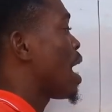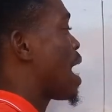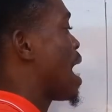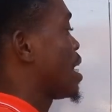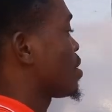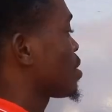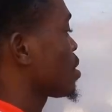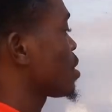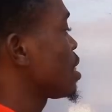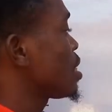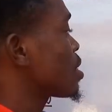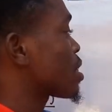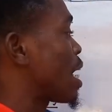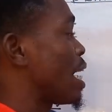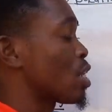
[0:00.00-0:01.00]
and
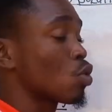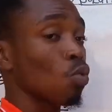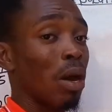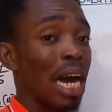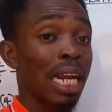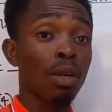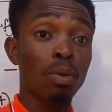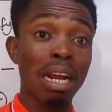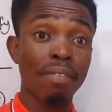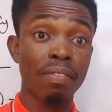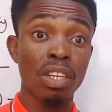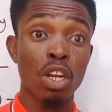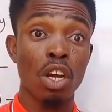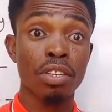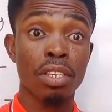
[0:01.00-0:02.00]
6 times 1 would have
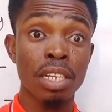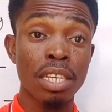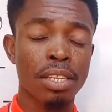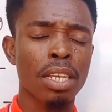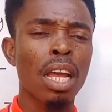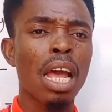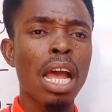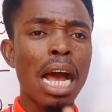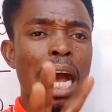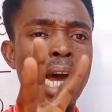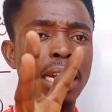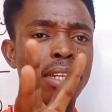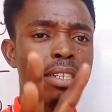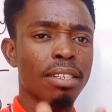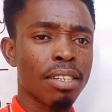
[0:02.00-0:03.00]
given us 6.
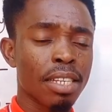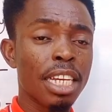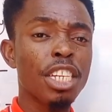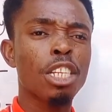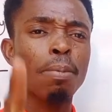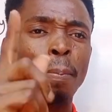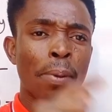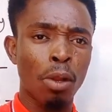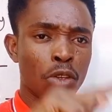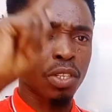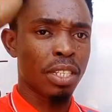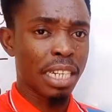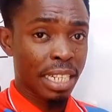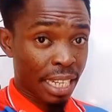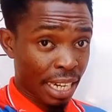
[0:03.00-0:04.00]
And 6 plus
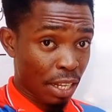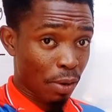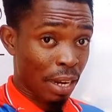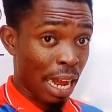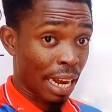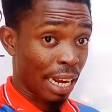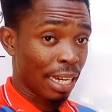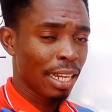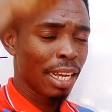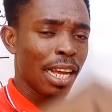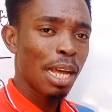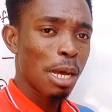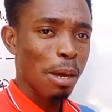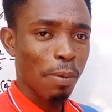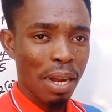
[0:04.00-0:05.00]
the 3 you carried
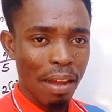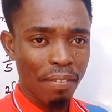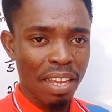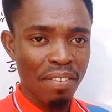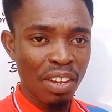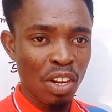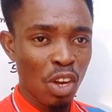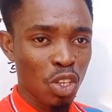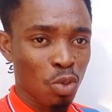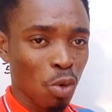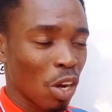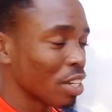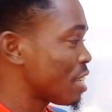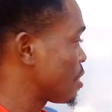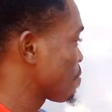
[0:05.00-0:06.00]
would have given us
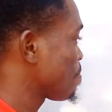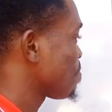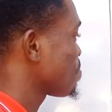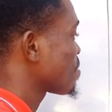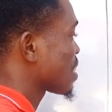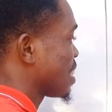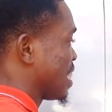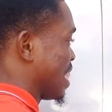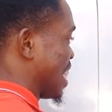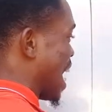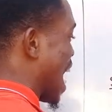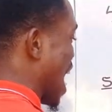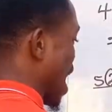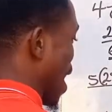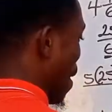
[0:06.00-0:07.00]
what? 9.